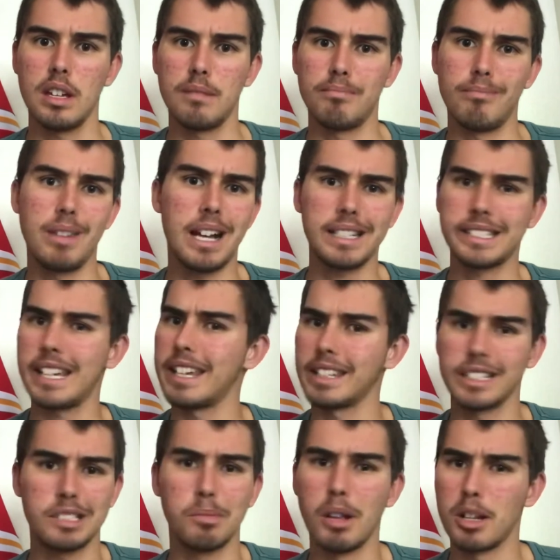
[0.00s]
Not saying
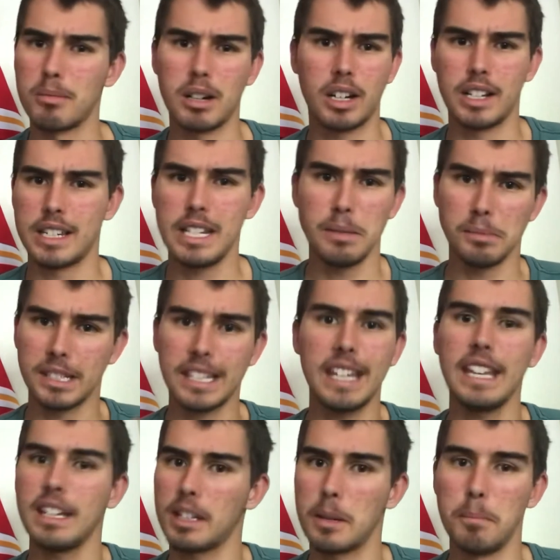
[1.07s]
that smaller market teams
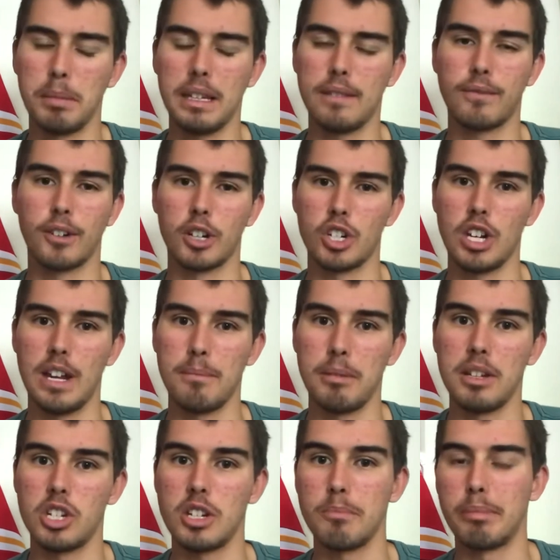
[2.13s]
can't compete for a
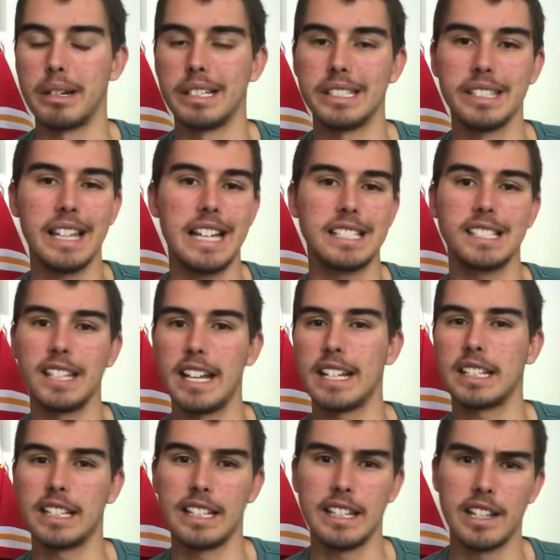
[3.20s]
championship, but it's less
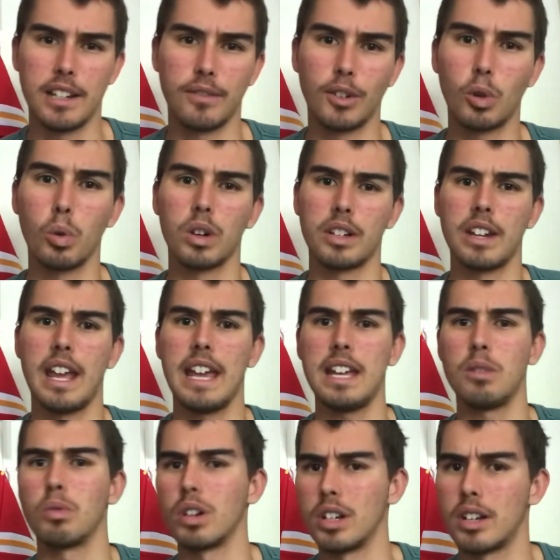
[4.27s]
likely that if Gordon
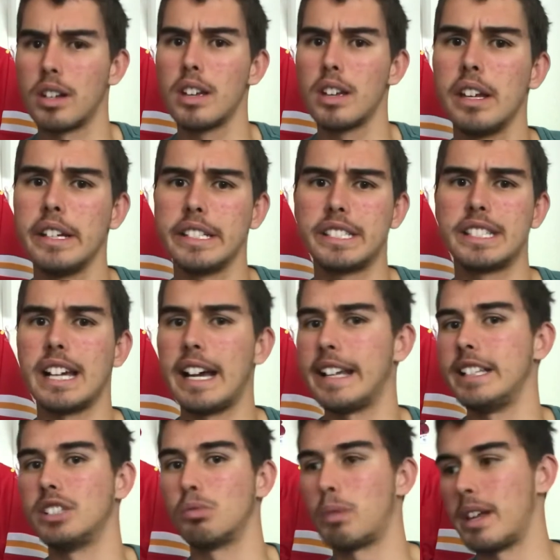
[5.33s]
Hayward
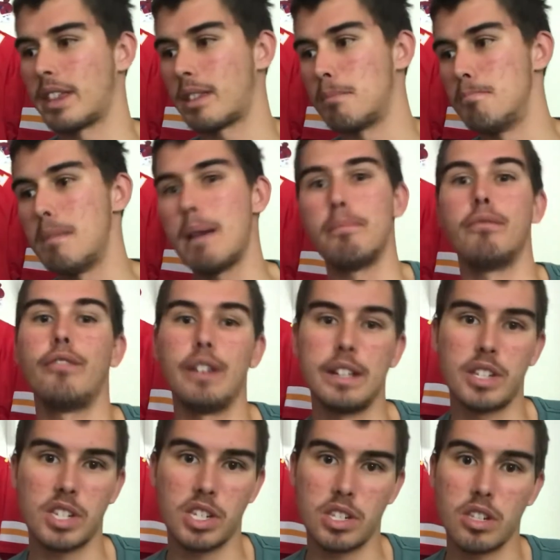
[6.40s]
signs with
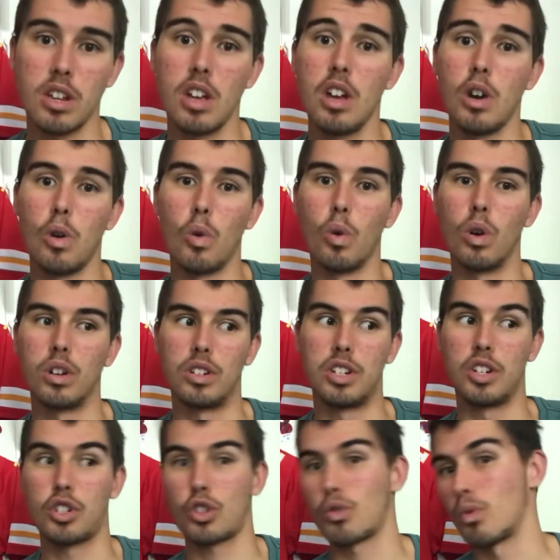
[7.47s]
Memphis or
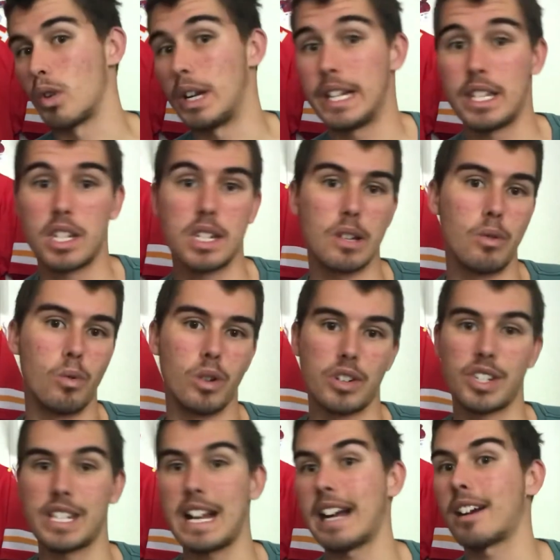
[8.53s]
Detroit or
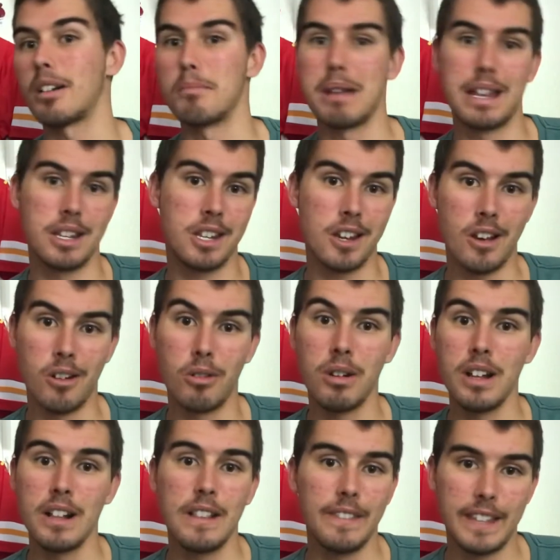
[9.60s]
Sacramento,
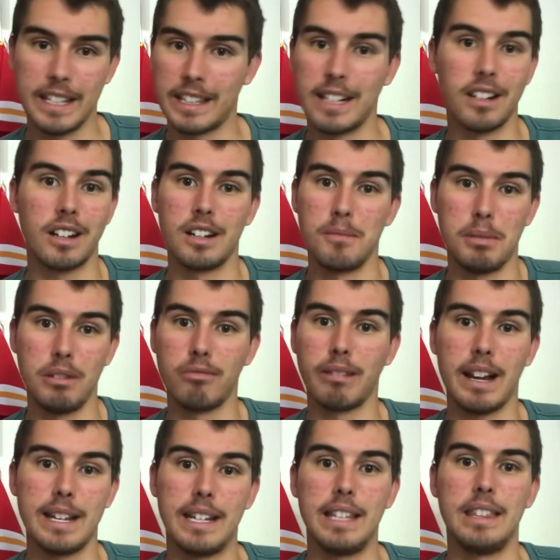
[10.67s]
that they're going to be
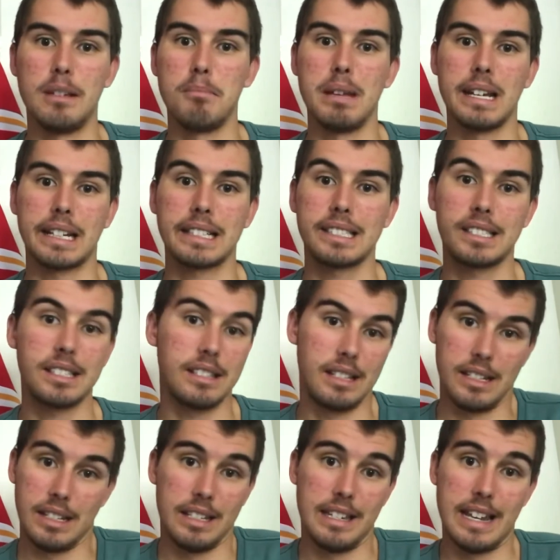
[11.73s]
right in the mix
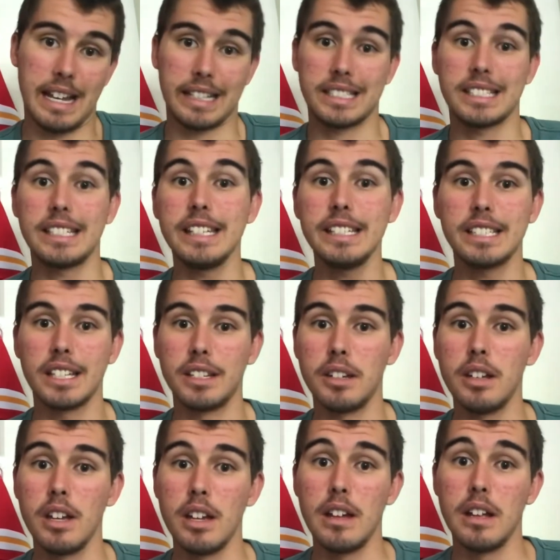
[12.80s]
next season.
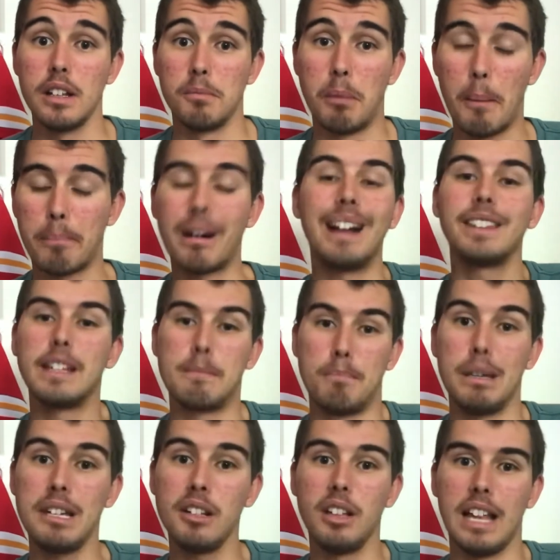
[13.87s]
But Bradley
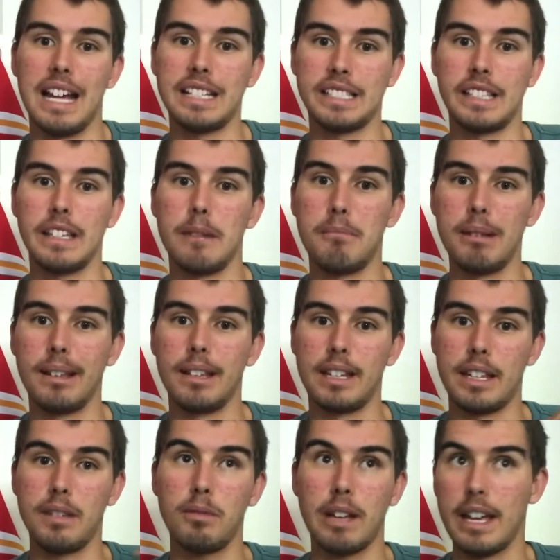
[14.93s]
Beal has the
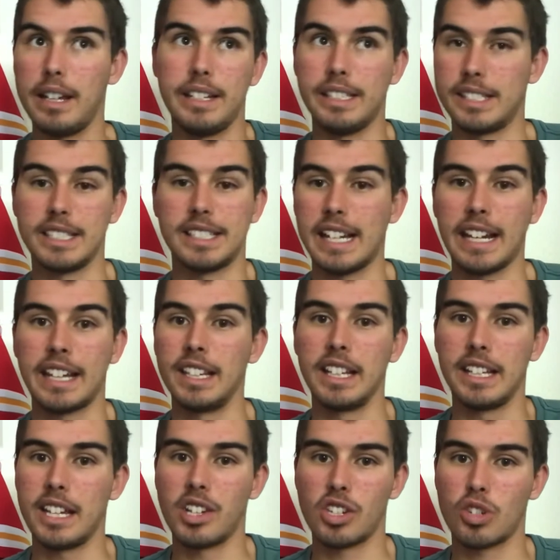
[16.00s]
ability, and he's the second
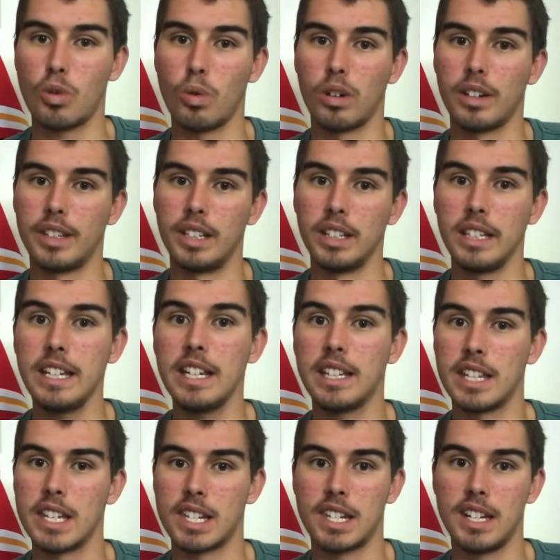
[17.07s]
leading scorer in the league
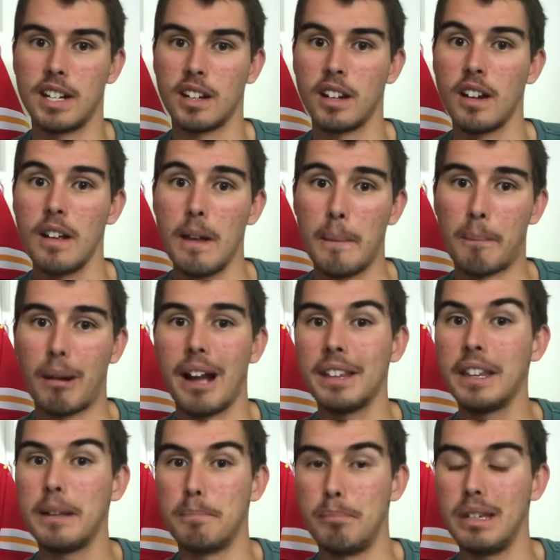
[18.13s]
this year,
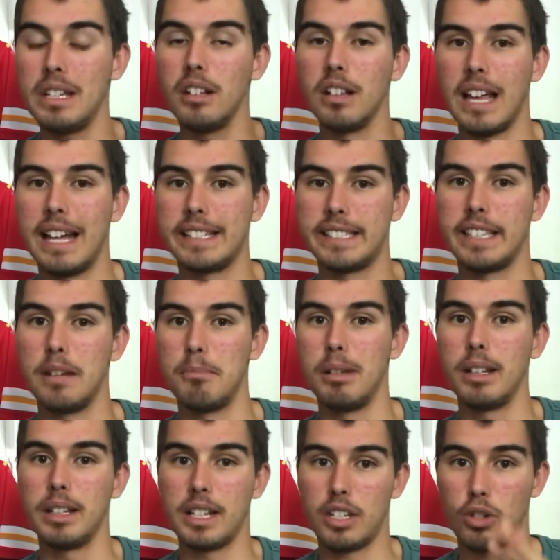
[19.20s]
Bradley Beal has the
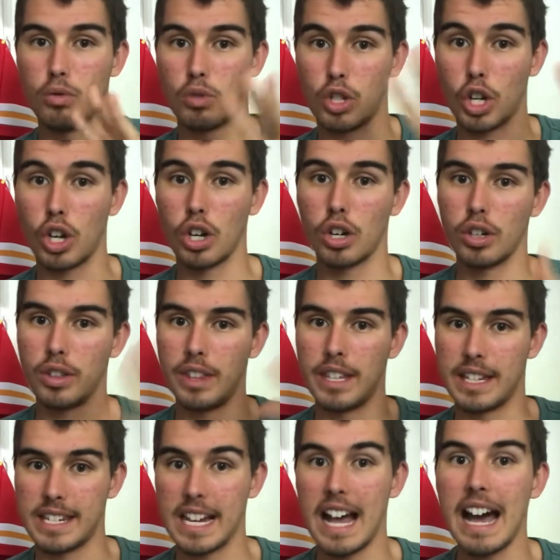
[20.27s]
ability to turn the
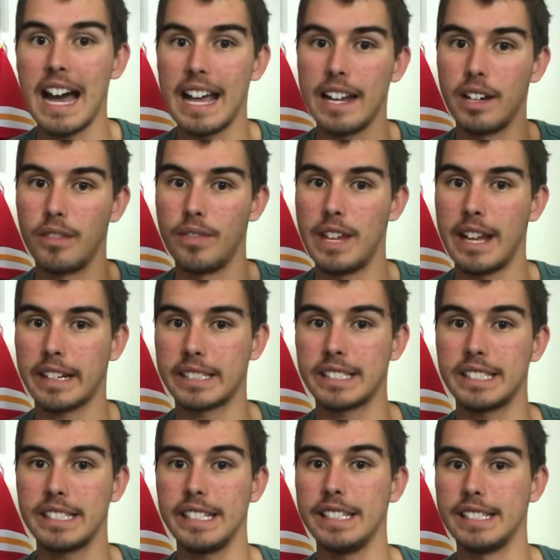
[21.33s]
tide of next
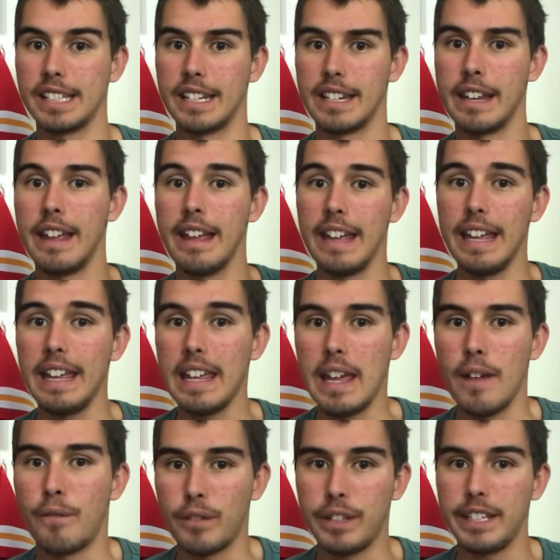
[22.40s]
season
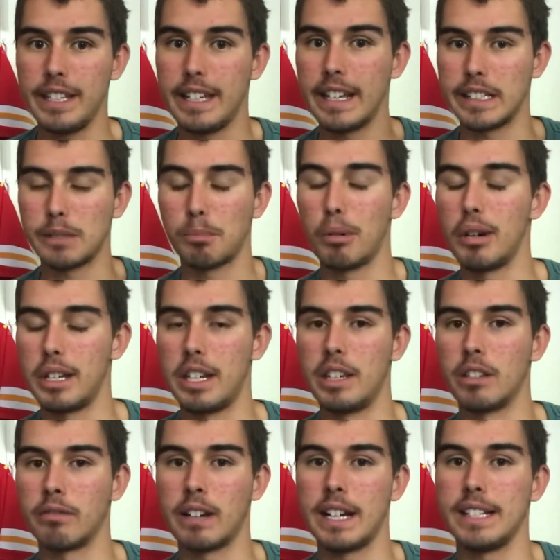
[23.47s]
if he gets put in
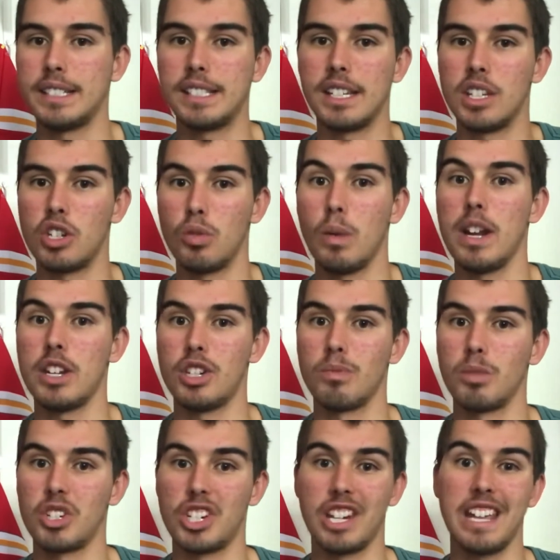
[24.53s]
the right situation,
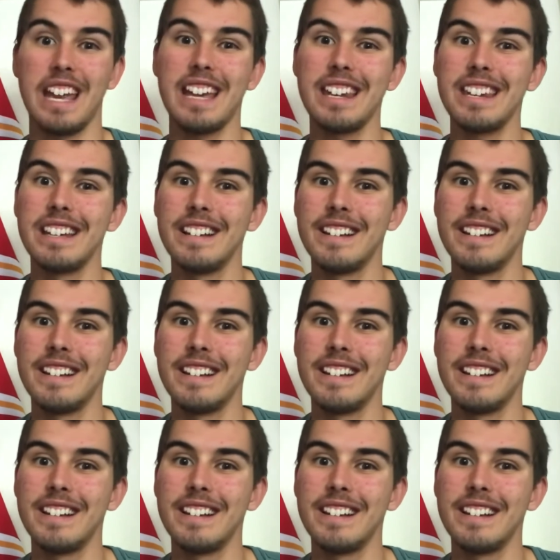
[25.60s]
which again,